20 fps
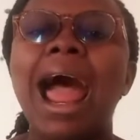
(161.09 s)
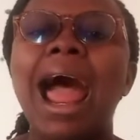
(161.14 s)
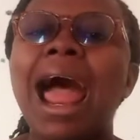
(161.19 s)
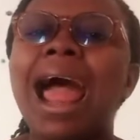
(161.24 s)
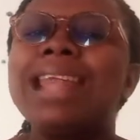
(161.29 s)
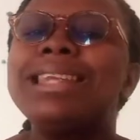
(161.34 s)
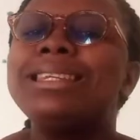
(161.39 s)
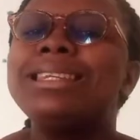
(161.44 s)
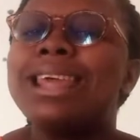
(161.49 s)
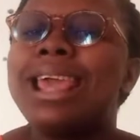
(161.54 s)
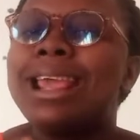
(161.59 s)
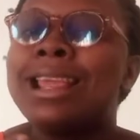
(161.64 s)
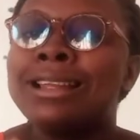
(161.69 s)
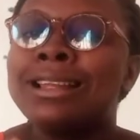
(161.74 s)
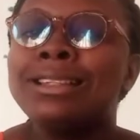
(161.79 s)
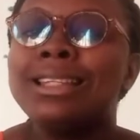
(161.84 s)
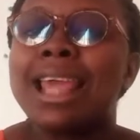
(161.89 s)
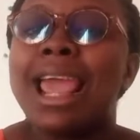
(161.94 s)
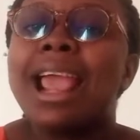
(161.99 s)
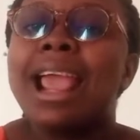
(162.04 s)
and
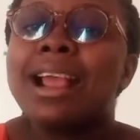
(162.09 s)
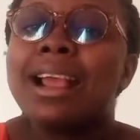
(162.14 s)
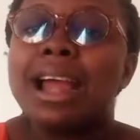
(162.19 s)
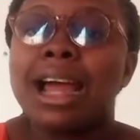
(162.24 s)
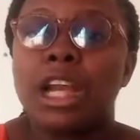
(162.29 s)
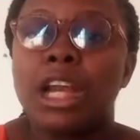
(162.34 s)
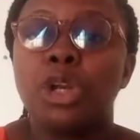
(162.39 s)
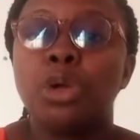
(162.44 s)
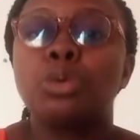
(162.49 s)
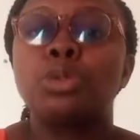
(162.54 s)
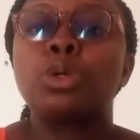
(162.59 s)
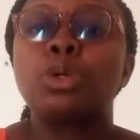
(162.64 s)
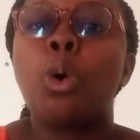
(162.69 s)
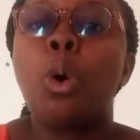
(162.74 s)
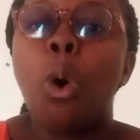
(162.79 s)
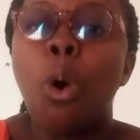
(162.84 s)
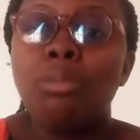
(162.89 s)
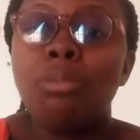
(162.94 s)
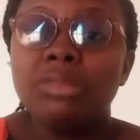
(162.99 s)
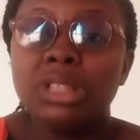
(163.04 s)
they cannot
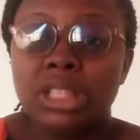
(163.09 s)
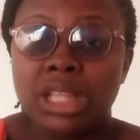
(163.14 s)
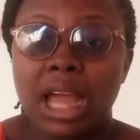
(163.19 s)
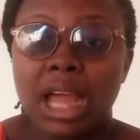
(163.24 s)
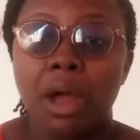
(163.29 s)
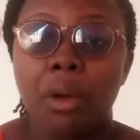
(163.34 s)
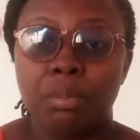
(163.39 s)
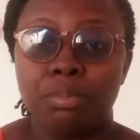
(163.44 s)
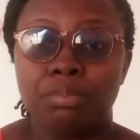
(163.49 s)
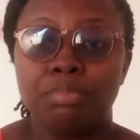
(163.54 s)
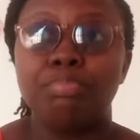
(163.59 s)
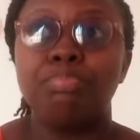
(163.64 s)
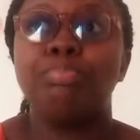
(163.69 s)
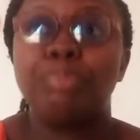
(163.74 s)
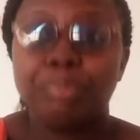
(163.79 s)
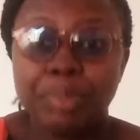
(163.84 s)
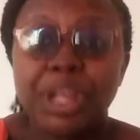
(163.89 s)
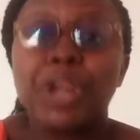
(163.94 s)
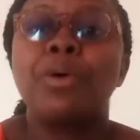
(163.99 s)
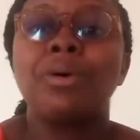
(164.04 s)
calm down
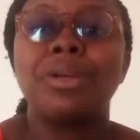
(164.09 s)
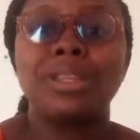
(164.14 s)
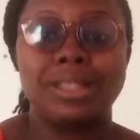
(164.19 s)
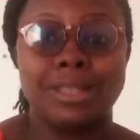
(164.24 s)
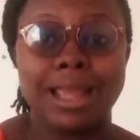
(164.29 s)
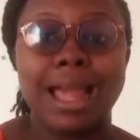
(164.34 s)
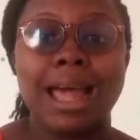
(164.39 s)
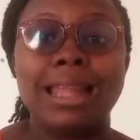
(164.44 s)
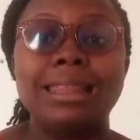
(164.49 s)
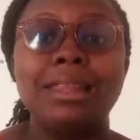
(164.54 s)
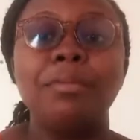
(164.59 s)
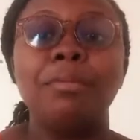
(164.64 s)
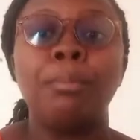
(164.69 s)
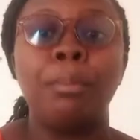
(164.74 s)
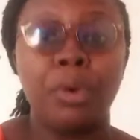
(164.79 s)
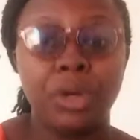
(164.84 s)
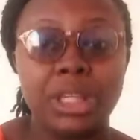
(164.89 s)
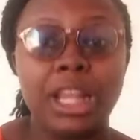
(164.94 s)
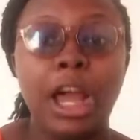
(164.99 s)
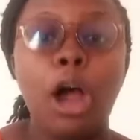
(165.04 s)
because they are the
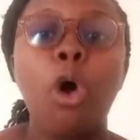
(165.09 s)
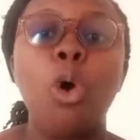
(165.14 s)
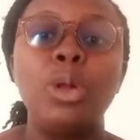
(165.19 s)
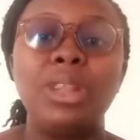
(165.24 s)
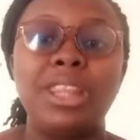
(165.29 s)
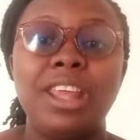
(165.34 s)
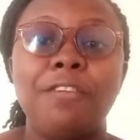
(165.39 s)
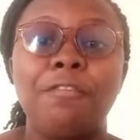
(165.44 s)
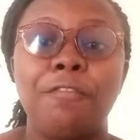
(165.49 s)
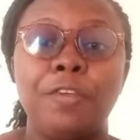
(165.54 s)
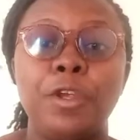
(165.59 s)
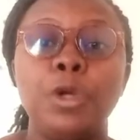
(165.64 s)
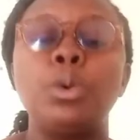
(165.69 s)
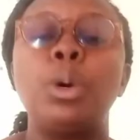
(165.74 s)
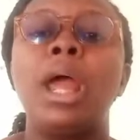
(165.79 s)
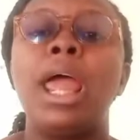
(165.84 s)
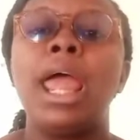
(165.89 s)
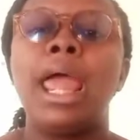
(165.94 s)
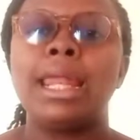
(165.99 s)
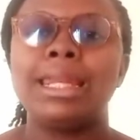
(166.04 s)
mother, or they
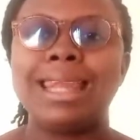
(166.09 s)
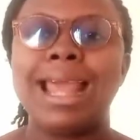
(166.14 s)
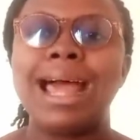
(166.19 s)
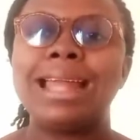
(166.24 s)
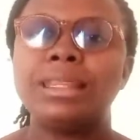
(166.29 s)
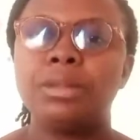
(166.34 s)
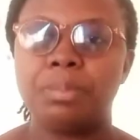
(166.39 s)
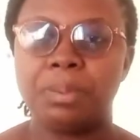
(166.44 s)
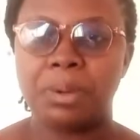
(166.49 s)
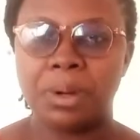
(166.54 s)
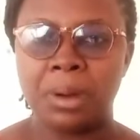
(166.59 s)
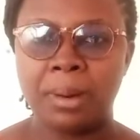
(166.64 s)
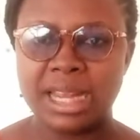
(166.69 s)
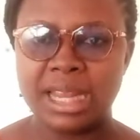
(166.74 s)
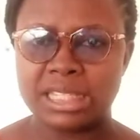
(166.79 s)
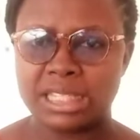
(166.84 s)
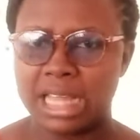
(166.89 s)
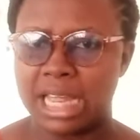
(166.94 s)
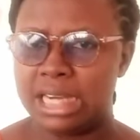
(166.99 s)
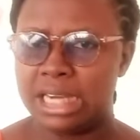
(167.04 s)
feel they are the
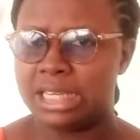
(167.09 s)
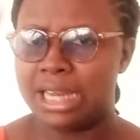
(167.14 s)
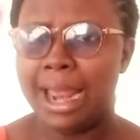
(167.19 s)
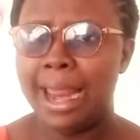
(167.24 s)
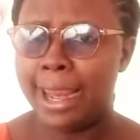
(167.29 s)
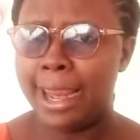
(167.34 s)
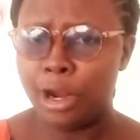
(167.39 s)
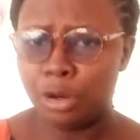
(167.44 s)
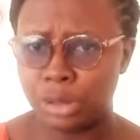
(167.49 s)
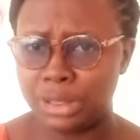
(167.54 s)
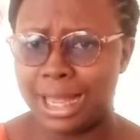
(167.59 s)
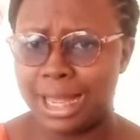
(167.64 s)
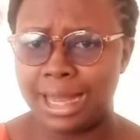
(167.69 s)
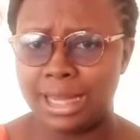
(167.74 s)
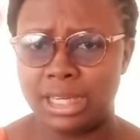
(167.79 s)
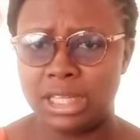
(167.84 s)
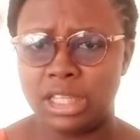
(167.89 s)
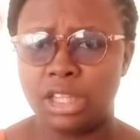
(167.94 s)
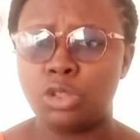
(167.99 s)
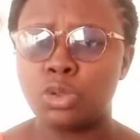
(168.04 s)
parents and they are
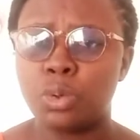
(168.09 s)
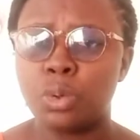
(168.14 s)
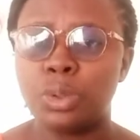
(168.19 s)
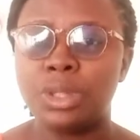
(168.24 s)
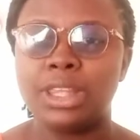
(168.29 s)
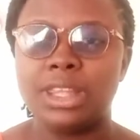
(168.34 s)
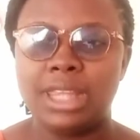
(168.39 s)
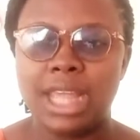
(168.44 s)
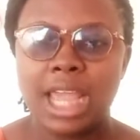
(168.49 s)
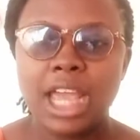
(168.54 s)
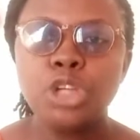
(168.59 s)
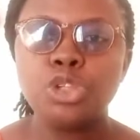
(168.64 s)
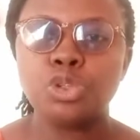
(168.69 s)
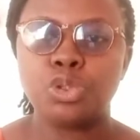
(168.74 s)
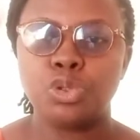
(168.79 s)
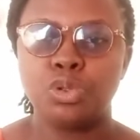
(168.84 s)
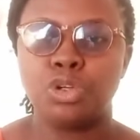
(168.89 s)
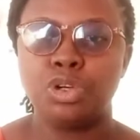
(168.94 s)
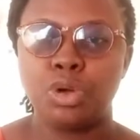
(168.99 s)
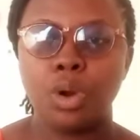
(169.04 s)
elderly, so they
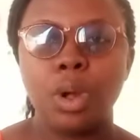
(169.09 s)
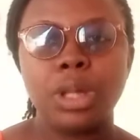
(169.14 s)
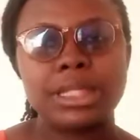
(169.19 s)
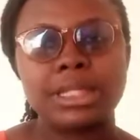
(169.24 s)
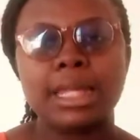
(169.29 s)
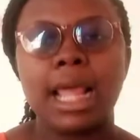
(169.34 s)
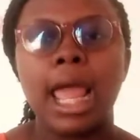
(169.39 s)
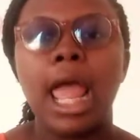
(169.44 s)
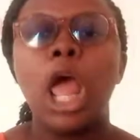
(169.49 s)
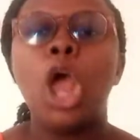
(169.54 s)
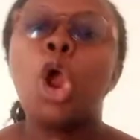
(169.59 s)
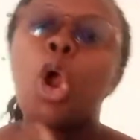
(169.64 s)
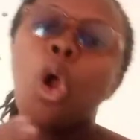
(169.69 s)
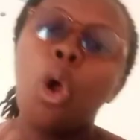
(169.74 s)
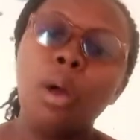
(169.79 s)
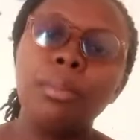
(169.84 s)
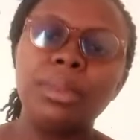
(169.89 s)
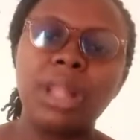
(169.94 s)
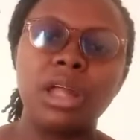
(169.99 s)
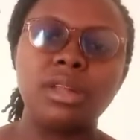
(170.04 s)
should not
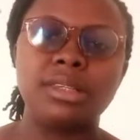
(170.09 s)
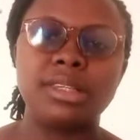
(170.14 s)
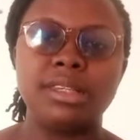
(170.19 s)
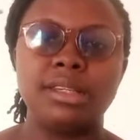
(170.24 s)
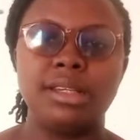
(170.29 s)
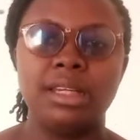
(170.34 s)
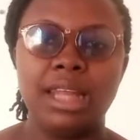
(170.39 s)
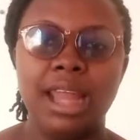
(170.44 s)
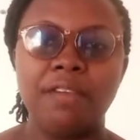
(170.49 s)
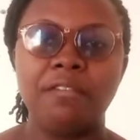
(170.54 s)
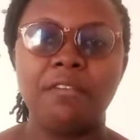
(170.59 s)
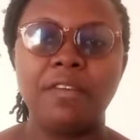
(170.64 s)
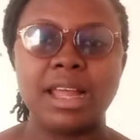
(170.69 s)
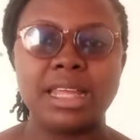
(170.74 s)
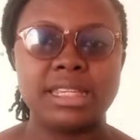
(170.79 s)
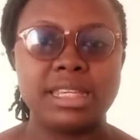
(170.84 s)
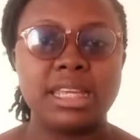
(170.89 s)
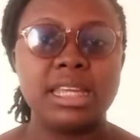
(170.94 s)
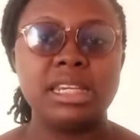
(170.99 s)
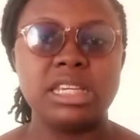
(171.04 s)
come down to the level
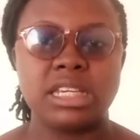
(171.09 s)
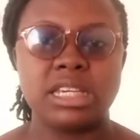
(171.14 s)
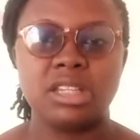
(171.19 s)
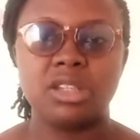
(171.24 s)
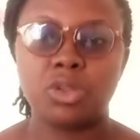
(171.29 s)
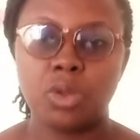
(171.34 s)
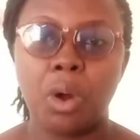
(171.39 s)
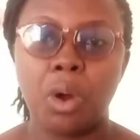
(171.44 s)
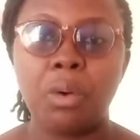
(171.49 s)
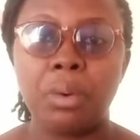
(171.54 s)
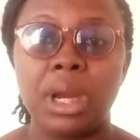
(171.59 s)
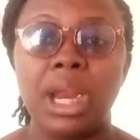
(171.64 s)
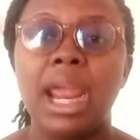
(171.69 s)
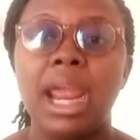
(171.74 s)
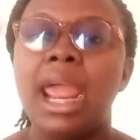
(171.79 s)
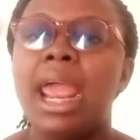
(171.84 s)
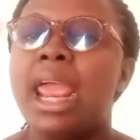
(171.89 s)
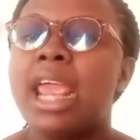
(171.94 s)
and say they are sorry.